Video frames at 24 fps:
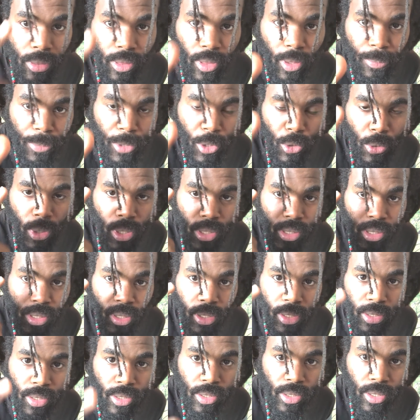the
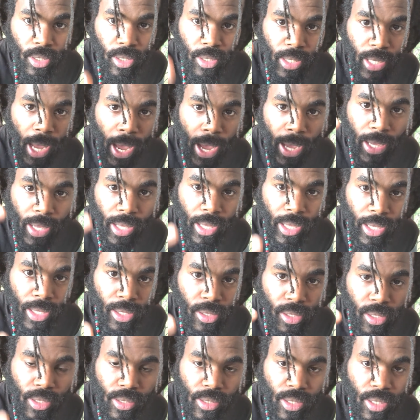Mucusless Diet
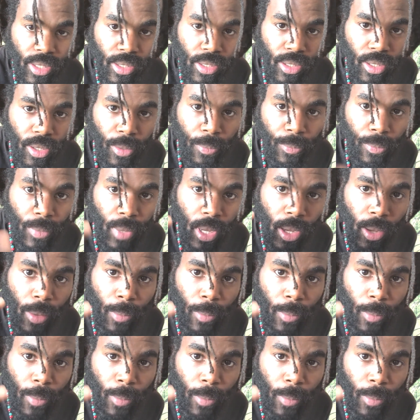Healing System